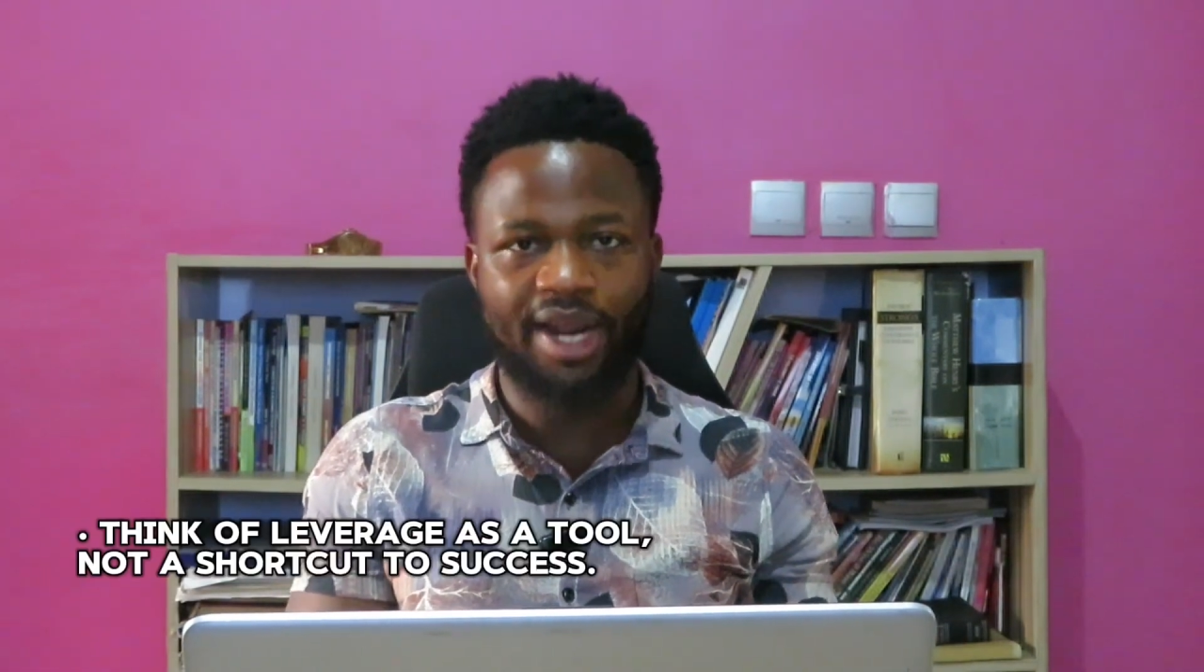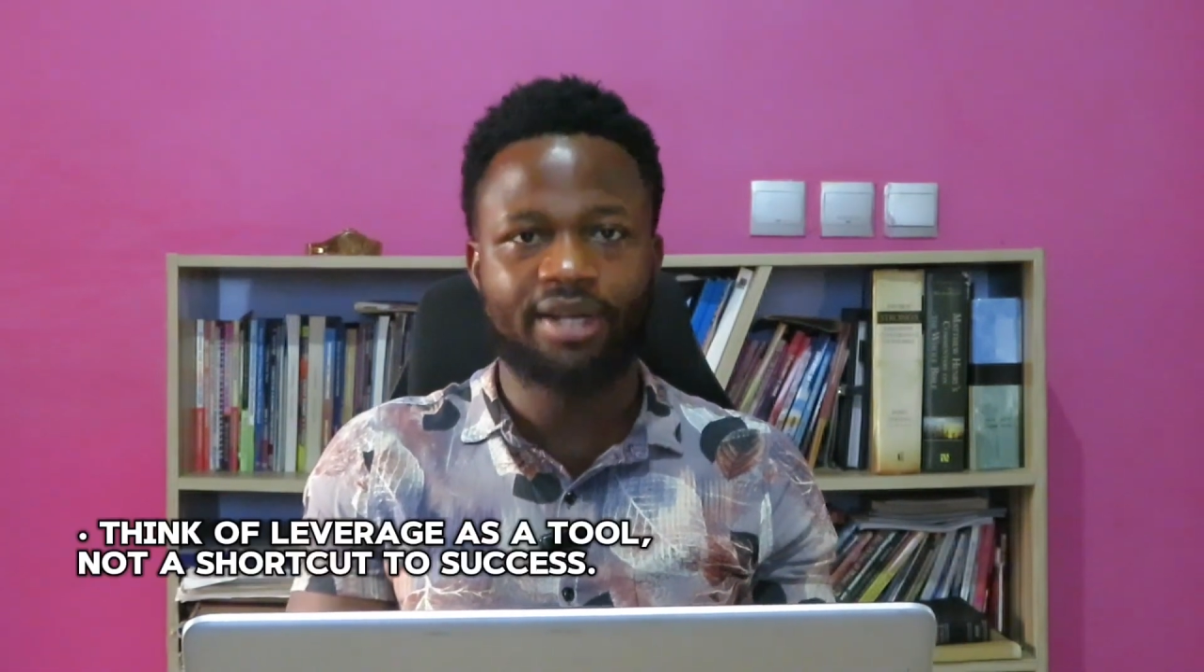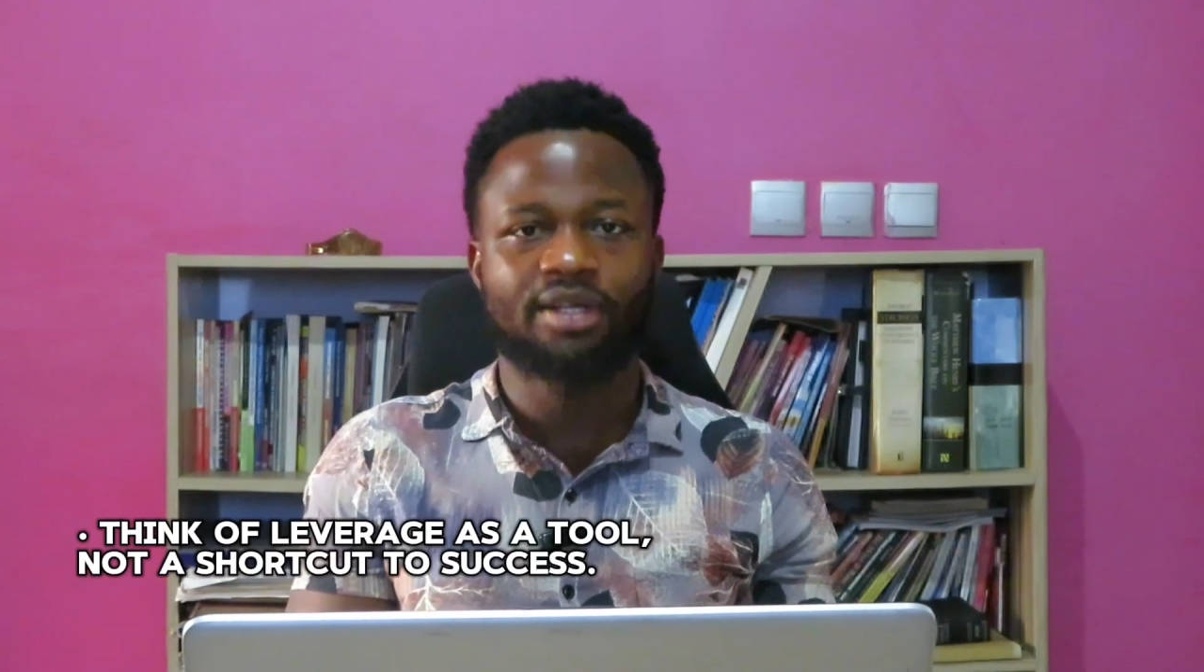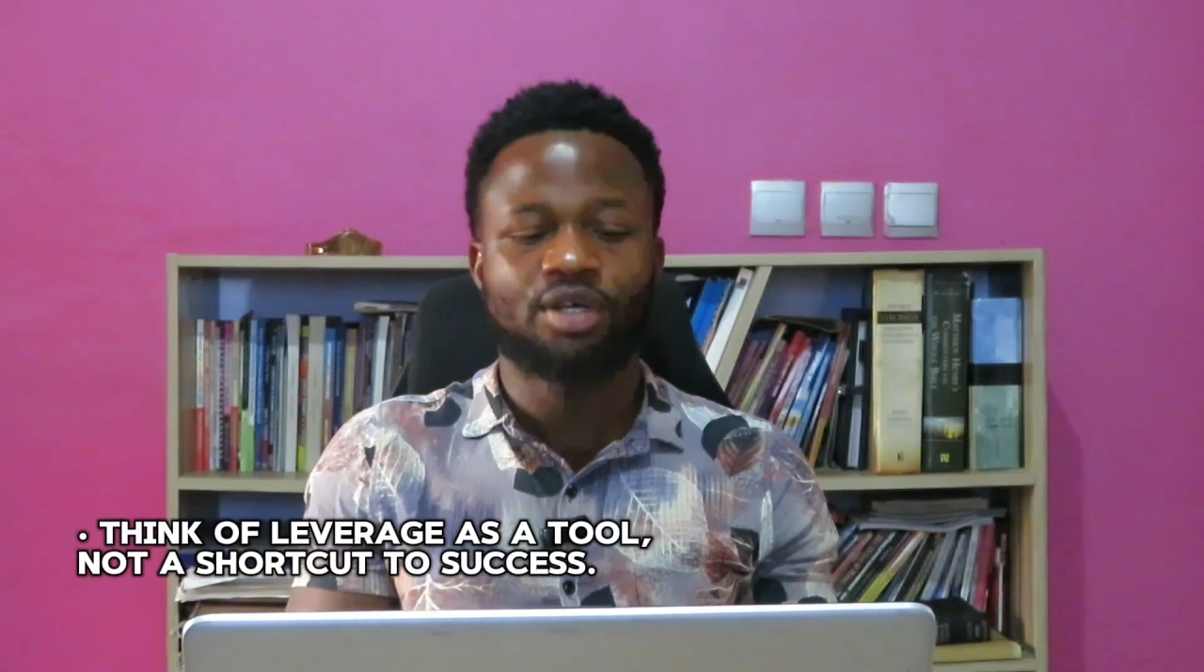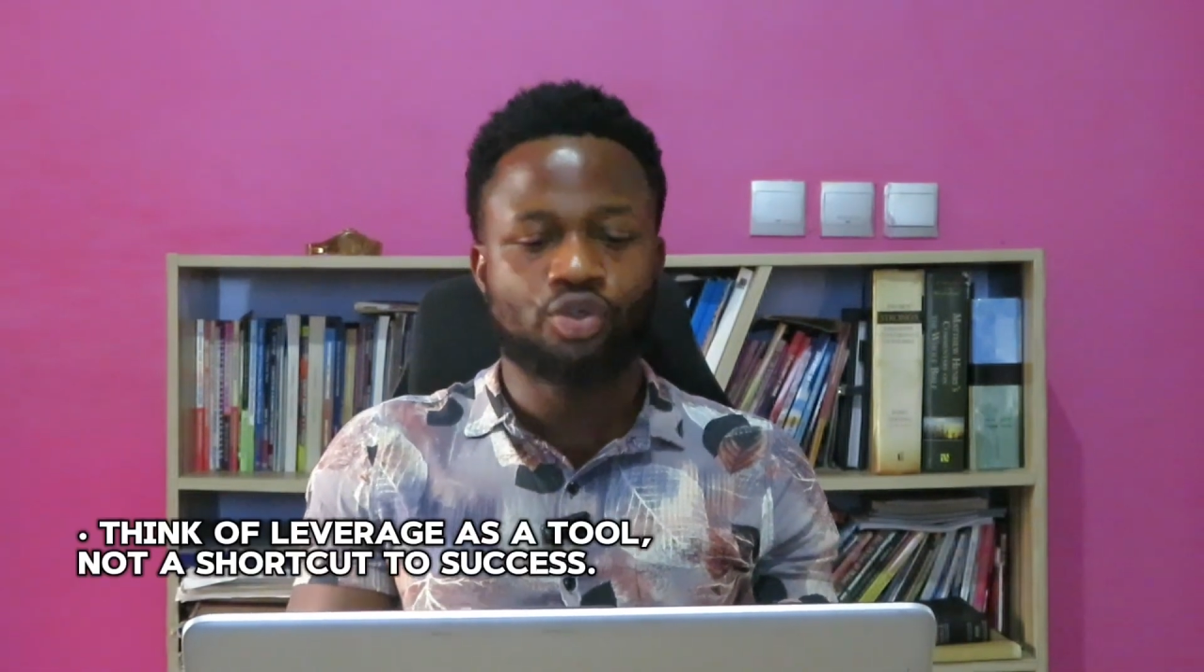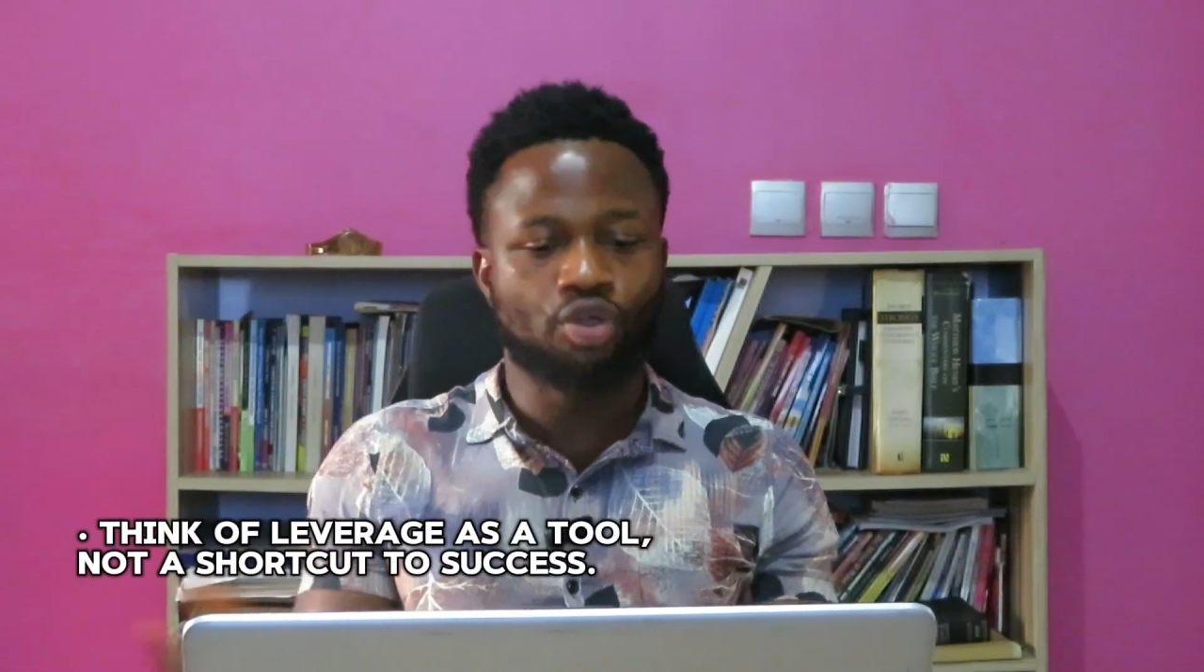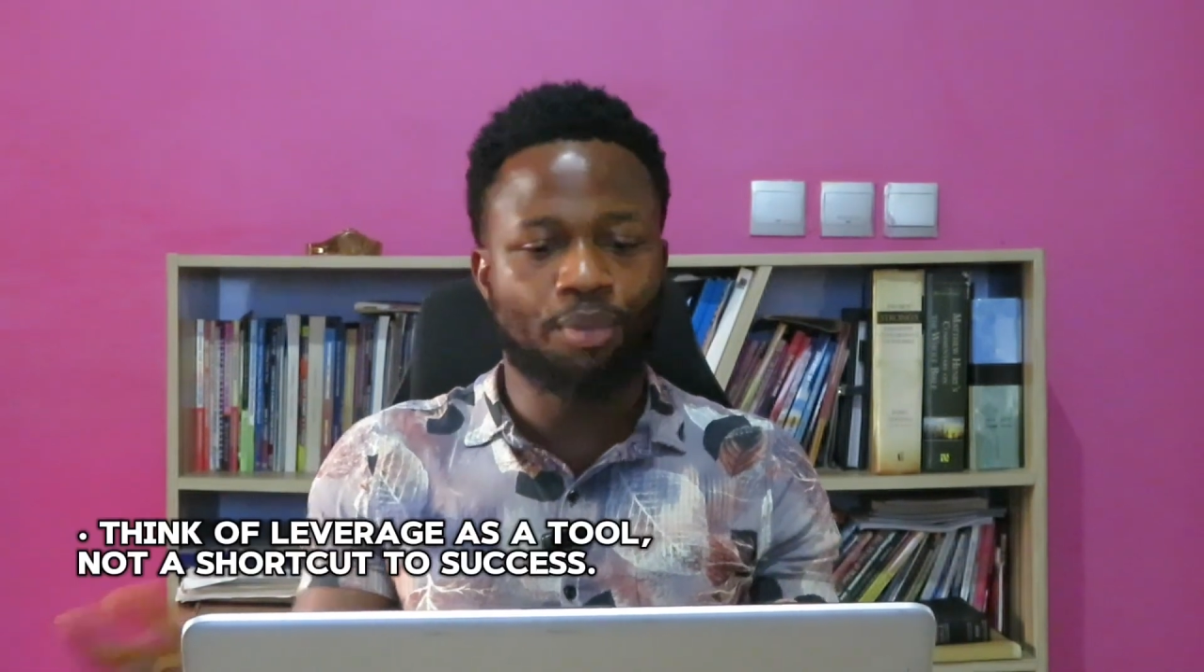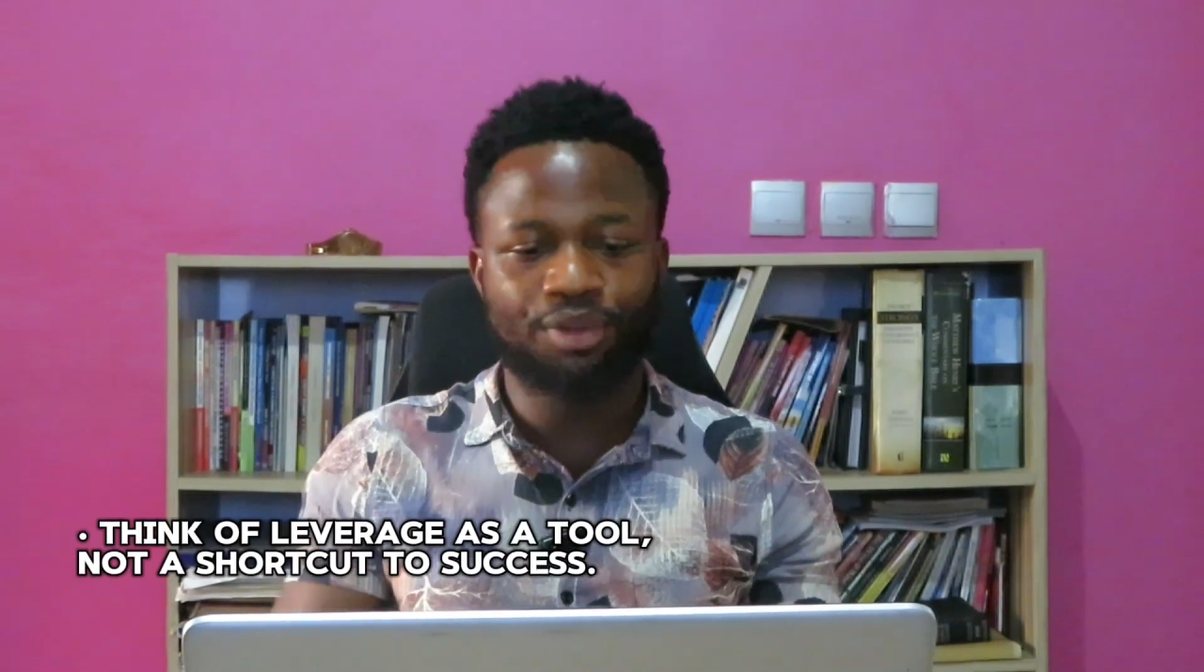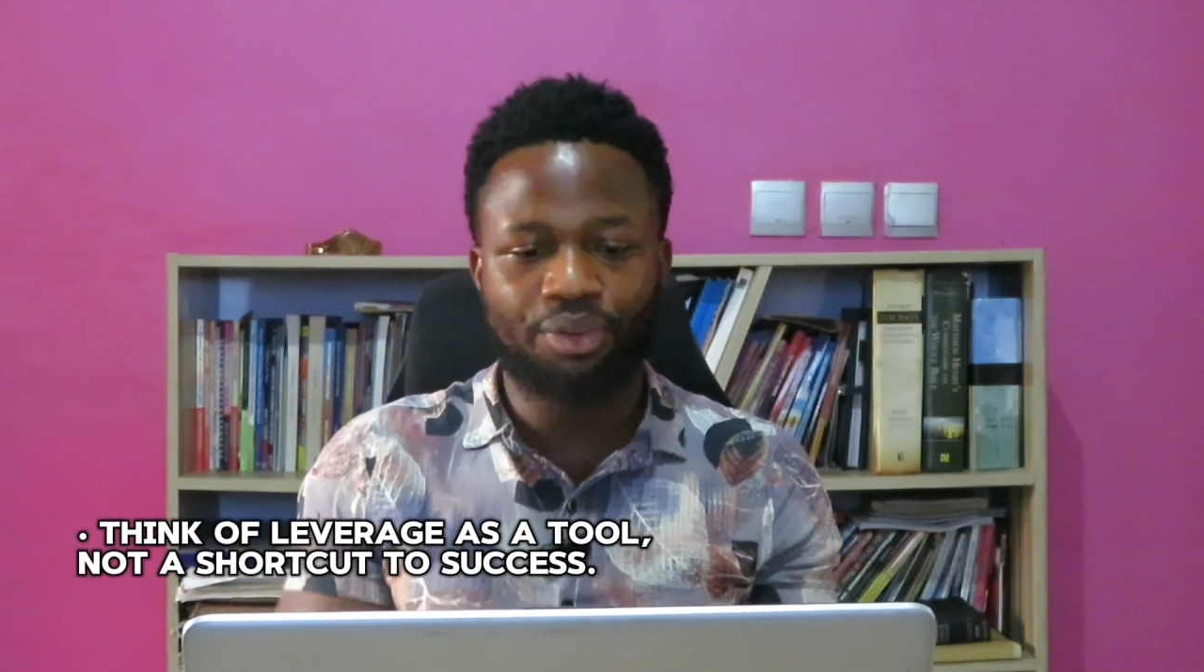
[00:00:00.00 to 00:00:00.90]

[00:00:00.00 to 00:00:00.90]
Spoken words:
Right? So